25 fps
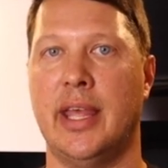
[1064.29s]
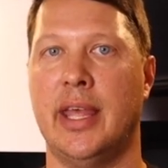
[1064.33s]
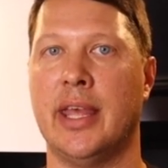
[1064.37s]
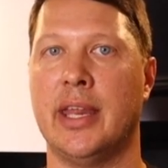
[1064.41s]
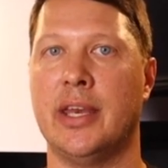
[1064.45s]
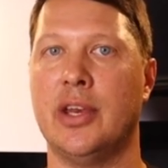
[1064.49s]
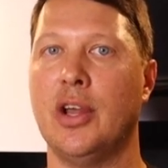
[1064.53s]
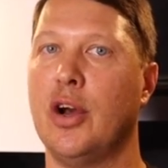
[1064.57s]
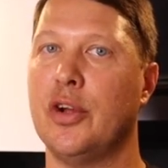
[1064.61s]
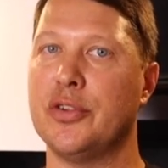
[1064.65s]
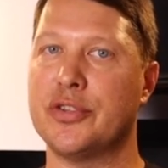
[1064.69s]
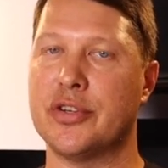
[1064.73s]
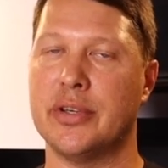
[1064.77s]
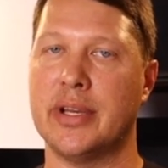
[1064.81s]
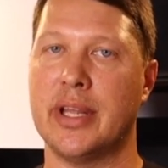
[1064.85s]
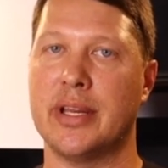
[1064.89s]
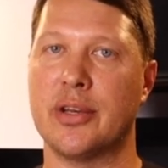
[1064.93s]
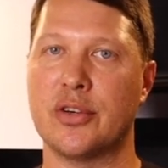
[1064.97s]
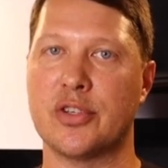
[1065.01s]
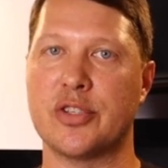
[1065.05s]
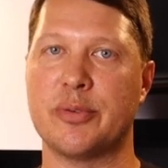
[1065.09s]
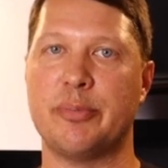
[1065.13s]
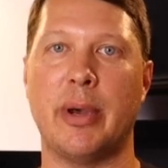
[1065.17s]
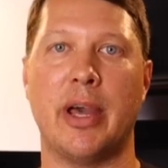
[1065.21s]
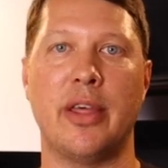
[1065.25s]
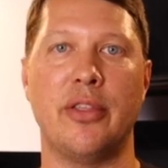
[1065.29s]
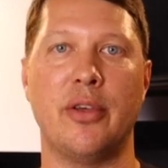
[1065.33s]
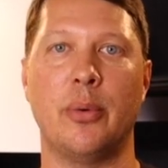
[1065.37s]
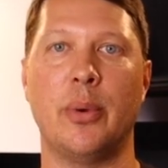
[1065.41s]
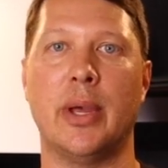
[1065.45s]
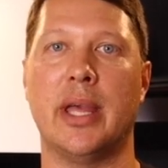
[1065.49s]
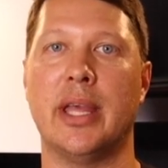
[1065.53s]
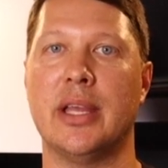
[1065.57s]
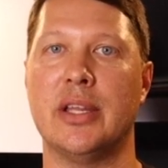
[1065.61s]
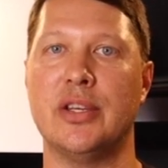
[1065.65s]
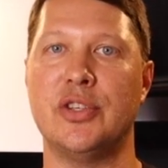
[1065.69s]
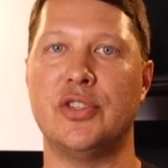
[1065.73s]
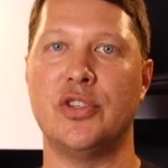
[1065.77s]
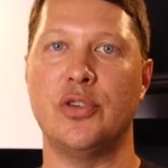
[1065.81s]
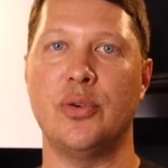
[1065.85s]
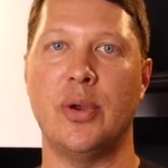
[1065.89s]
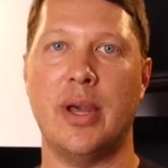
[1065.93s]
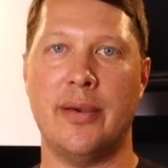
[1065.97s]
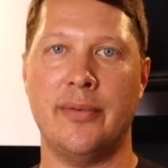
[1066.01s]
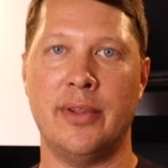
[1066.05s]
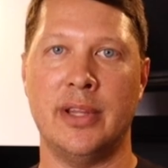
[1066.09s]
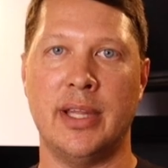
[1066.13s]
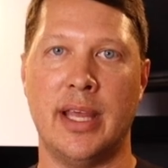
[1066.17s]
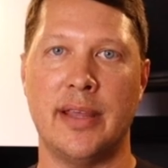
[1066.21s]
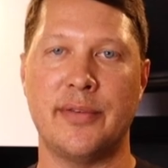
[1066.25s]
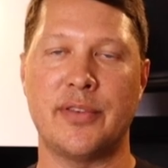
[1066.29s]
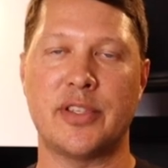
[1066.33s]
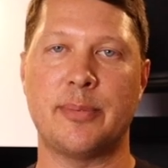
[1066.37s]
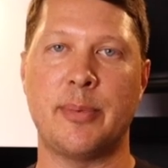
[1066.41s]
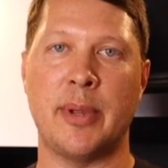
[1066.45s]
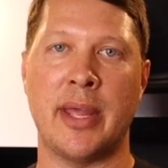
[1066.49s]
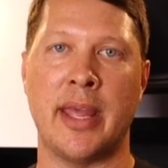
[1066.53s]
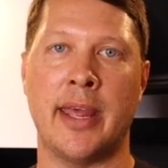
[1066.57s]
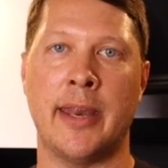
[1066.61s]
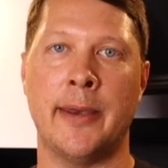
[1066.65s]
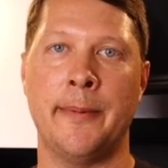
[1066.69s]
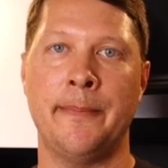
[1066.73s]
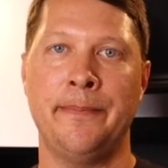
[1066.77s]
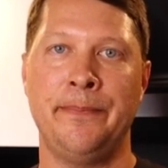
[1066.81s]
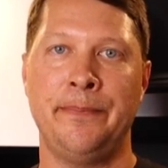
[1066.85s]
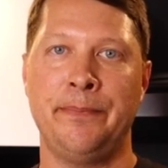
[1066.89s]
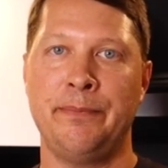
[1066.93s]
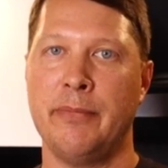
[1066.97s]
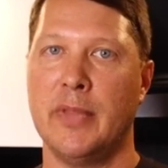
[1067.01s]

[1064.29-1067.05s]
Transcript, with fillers: And alternators, by the way, do have a lifespan.